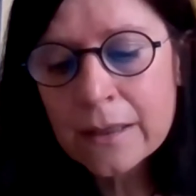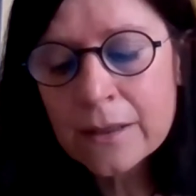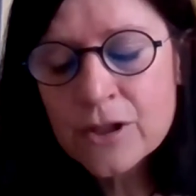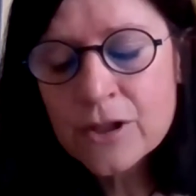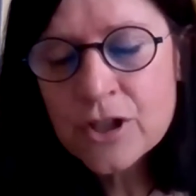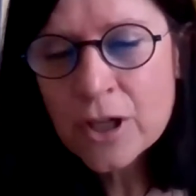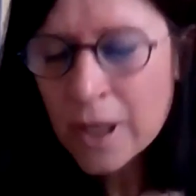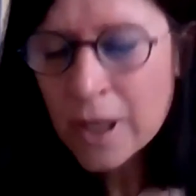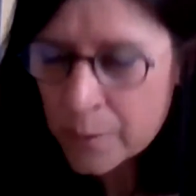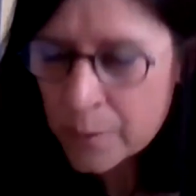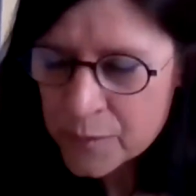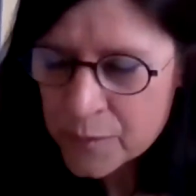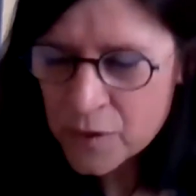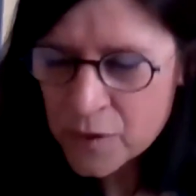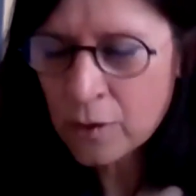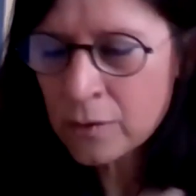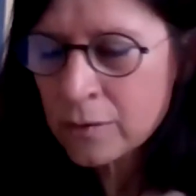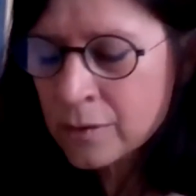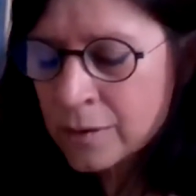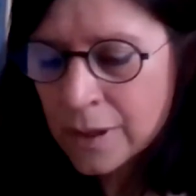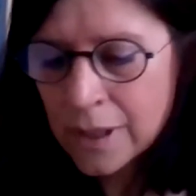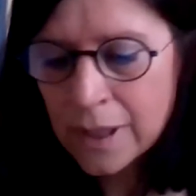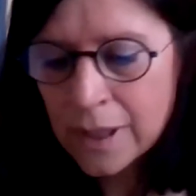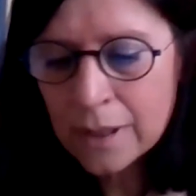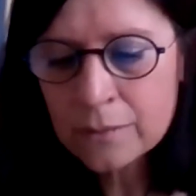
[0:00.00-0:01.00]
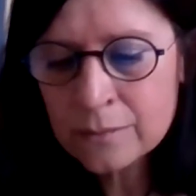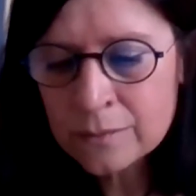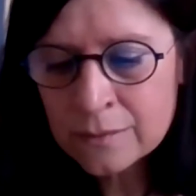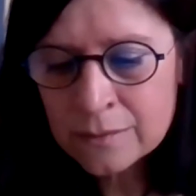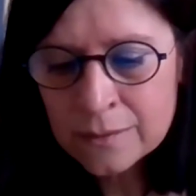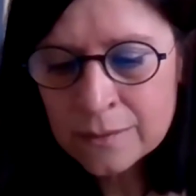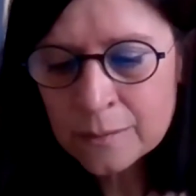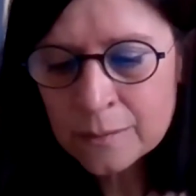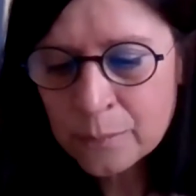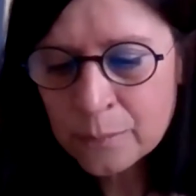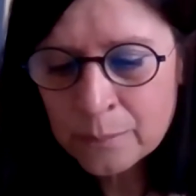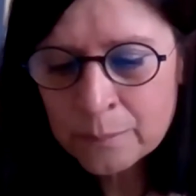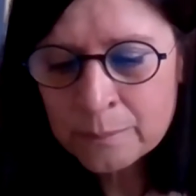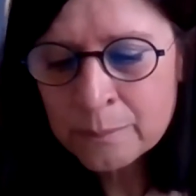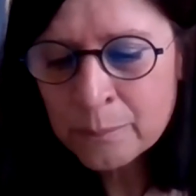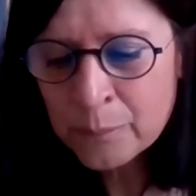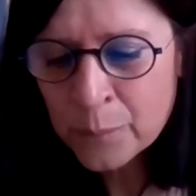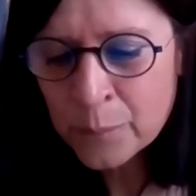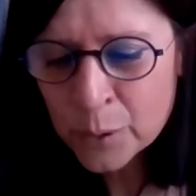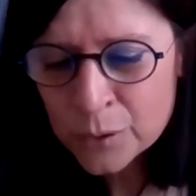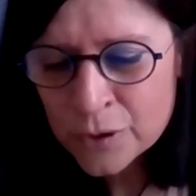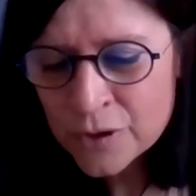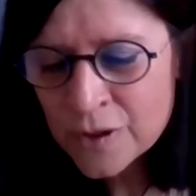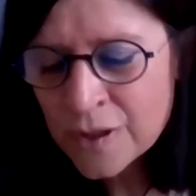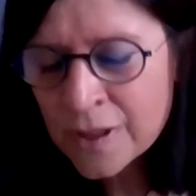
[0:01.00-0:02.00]
She keeps on
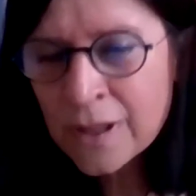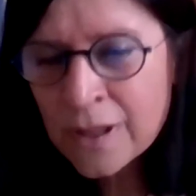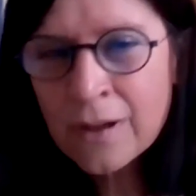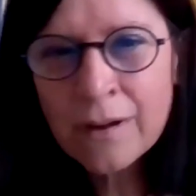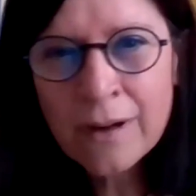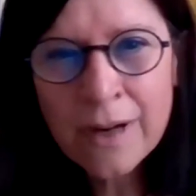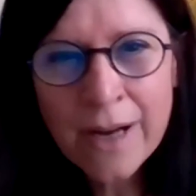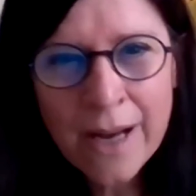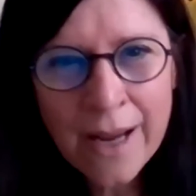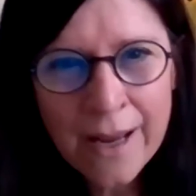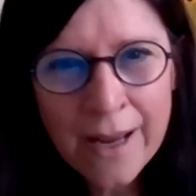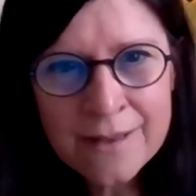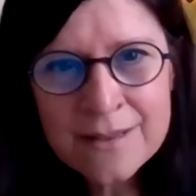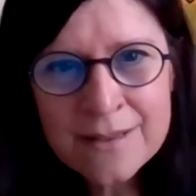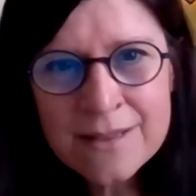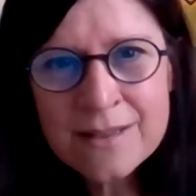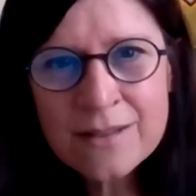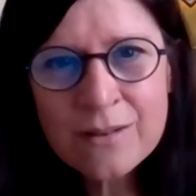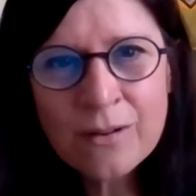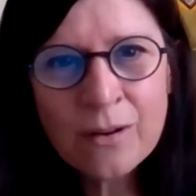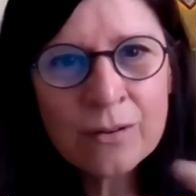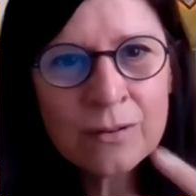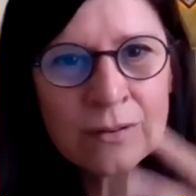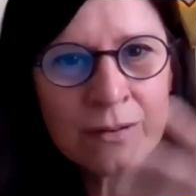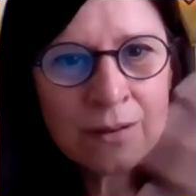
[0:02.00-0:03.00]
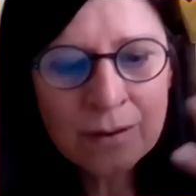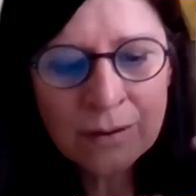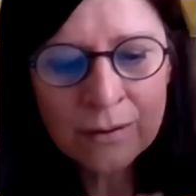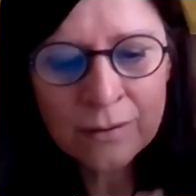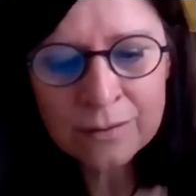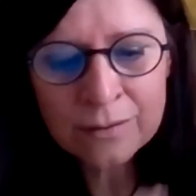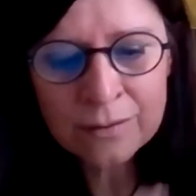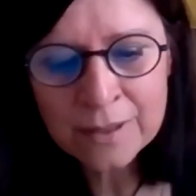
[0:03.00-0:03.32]
putting her hands on